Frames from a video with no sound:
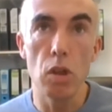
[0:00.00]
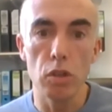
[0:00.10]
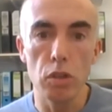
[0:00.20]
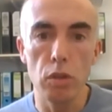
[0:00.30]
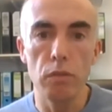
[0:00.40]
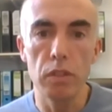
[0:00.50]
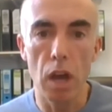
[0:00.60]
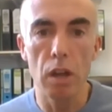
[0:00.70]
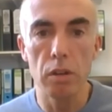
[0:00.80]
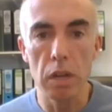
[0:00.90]
you've
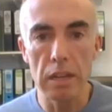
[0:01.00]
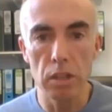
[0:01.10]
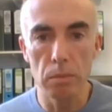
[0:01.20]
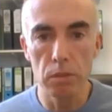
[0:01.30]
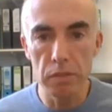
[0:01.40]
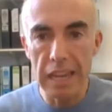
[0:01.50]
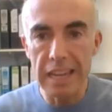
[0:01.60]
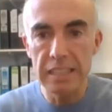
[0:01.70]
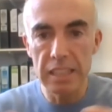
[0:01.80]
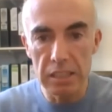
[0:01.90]
done in terms of the
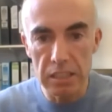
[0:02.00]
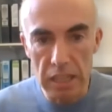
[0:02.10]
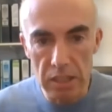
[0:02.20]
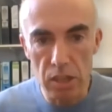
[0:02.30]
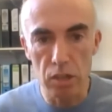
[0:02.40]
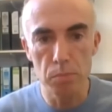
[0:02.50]
existing touch